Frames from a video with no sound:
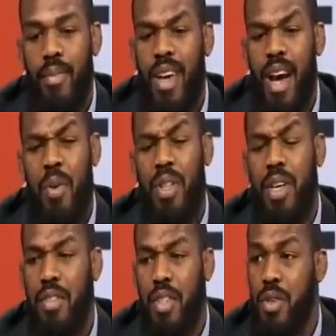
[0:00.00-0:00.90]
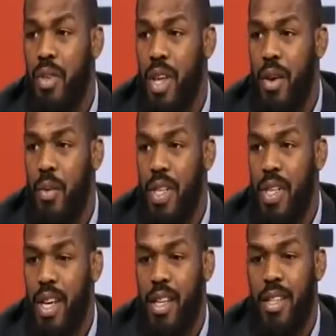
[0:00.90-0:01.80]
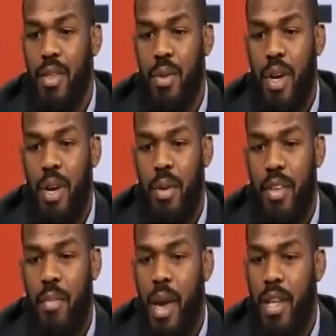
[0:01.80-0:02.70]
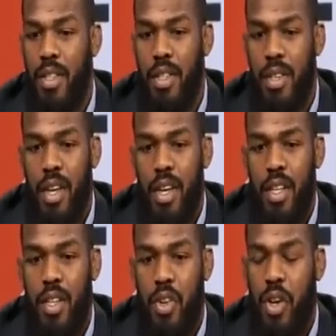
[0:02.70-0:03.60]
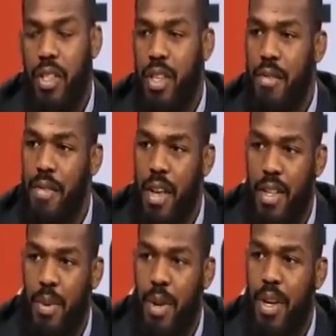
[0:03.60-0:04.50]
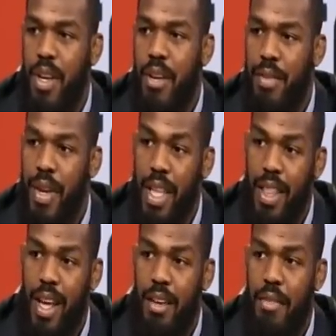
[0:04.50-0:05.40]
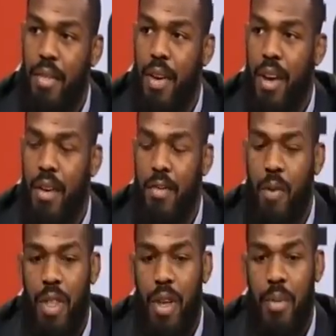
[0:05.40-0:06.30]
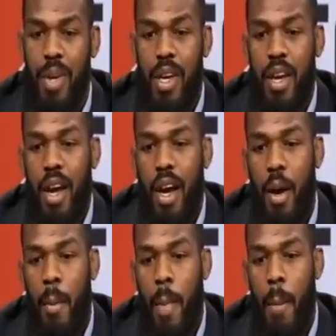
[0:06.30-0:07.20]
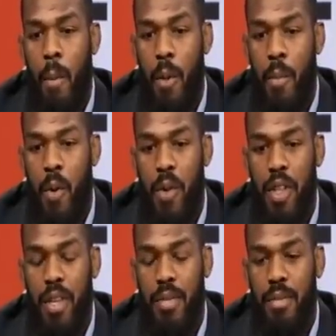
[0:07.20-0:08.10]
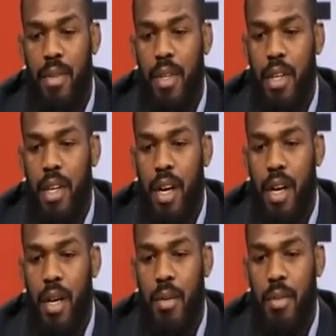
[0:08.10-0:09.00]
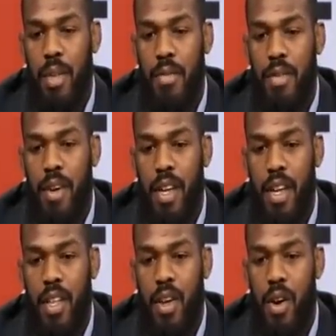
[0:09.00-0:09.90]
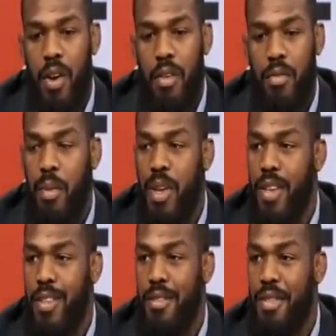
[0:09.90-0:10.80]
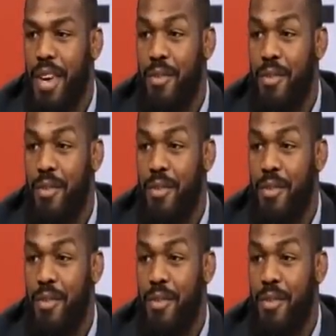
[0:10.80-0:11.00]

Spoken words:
I would love to do that one day, to give back to the New York State fans by fighting live for them. More importantly than fighting at the Garden for me is to fight in